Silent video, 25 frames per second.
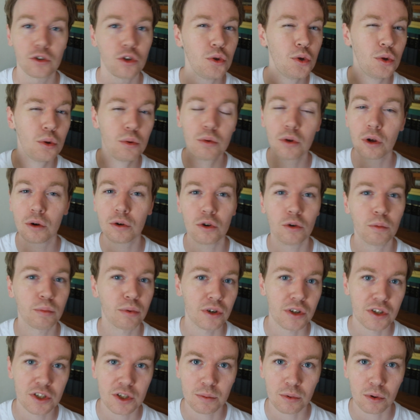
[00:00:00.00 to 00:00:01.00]
Do you know your
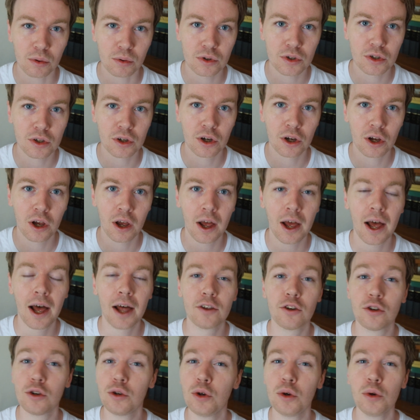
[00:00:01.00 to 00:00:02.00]
principles?
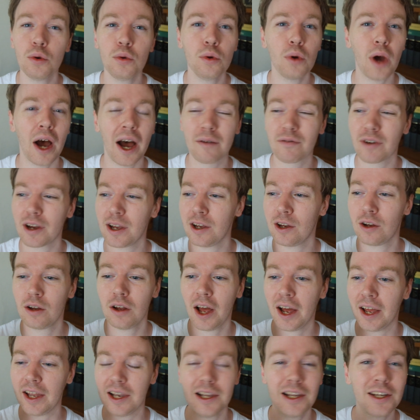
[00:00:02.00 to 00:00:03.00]
Do you have
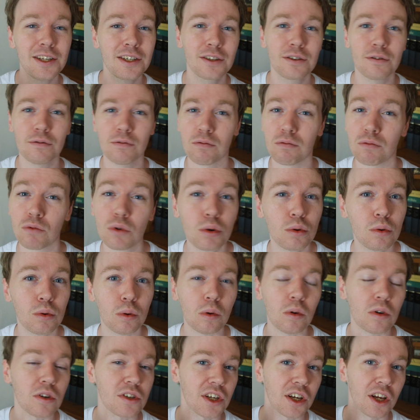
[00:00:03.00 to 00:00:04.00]
a list of
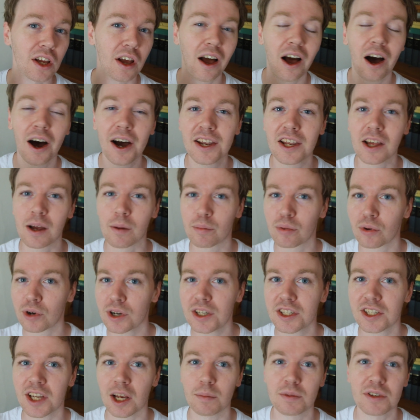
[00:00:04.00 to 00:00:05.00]
rules and guiding
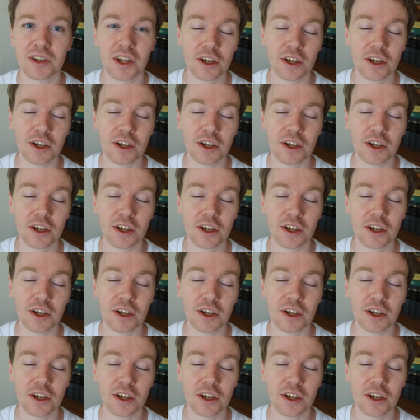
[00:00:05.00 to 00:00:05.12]
precepts